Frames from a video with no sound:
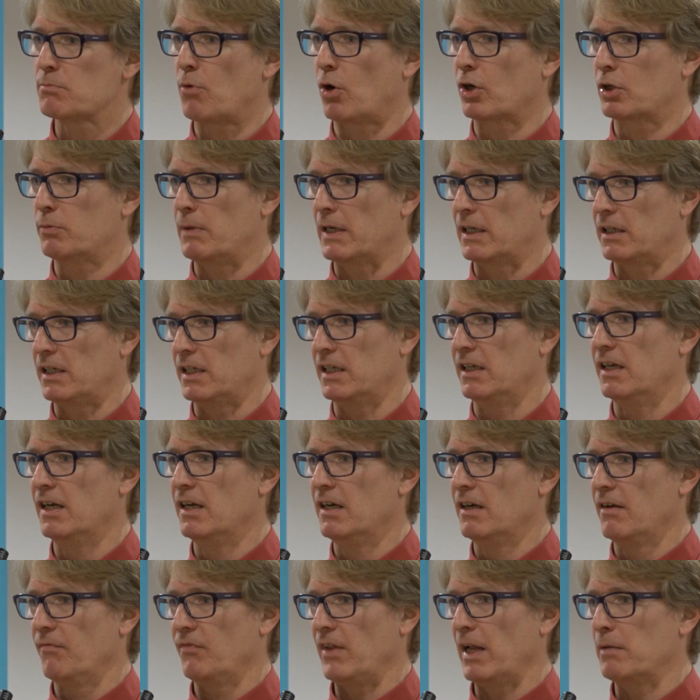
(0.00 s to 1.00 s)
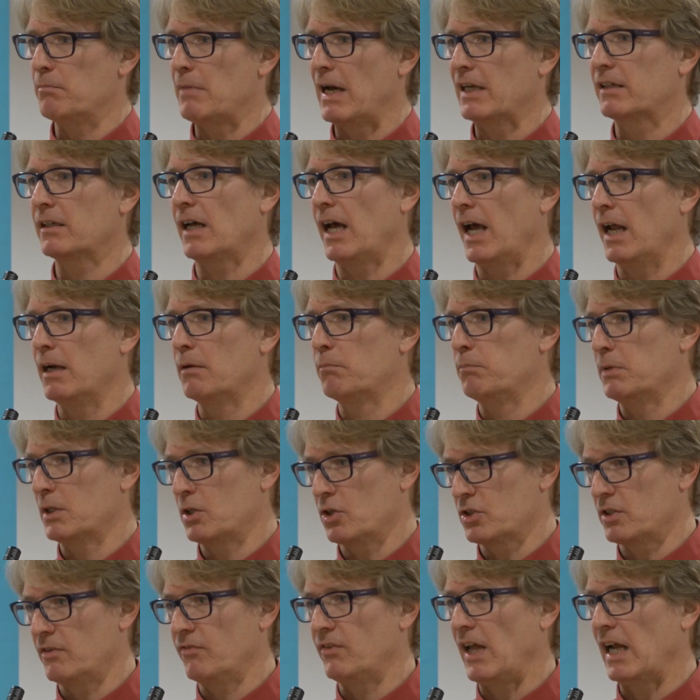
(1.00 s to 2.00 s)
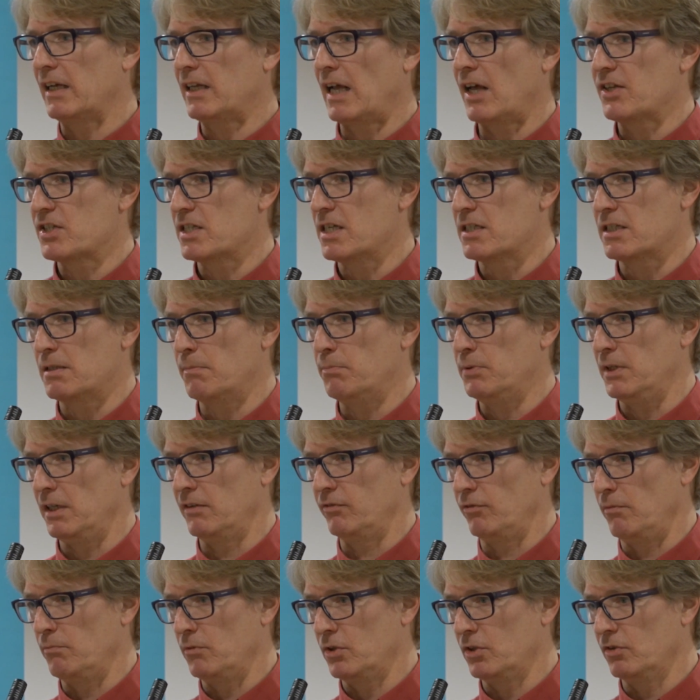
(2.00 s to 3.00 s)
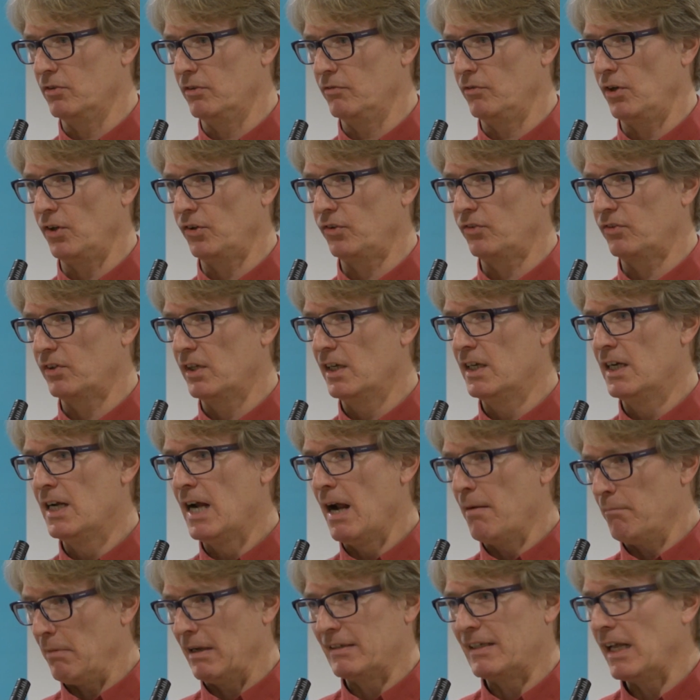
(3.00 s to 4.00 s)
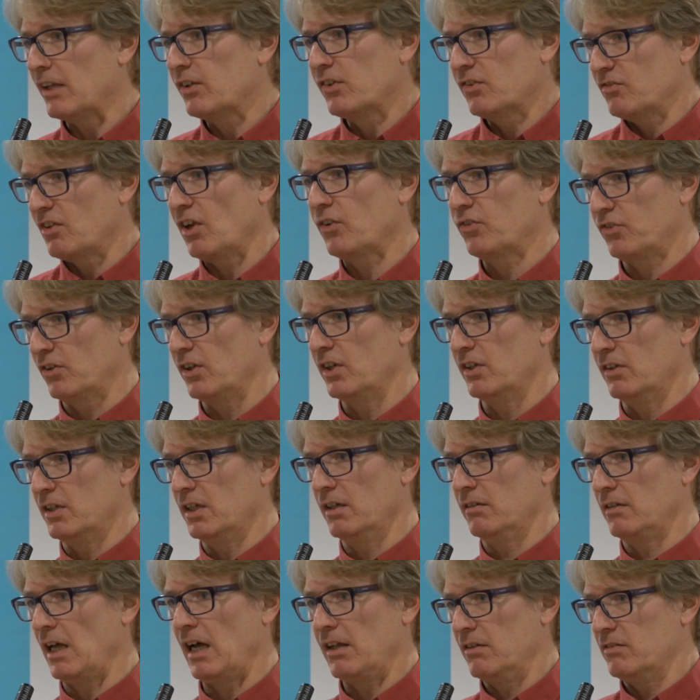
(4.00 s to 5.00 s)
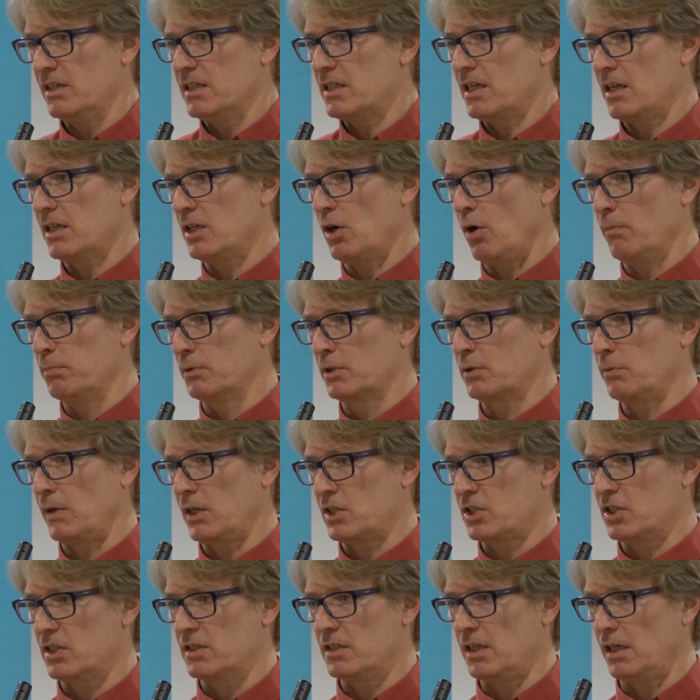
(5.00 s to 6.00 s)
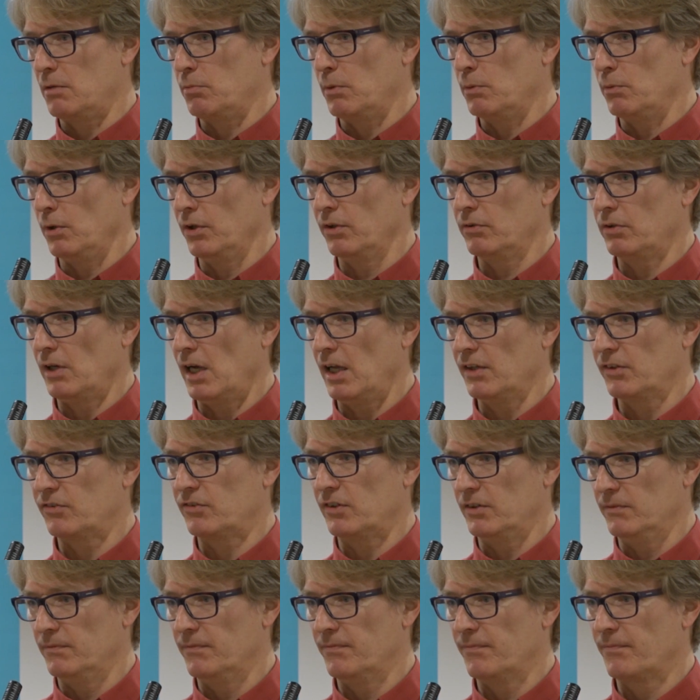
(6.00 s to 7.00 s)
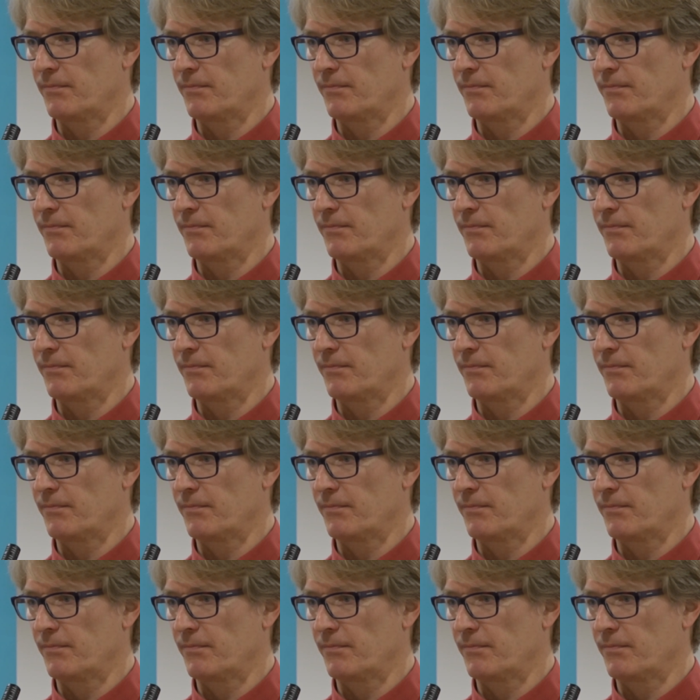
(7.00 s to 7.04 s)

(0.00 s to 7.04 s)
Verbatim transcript: more quickly than matter, and because of that has disappeared from the universe. But that's just the, that uh, these are the open questions that we want to answer.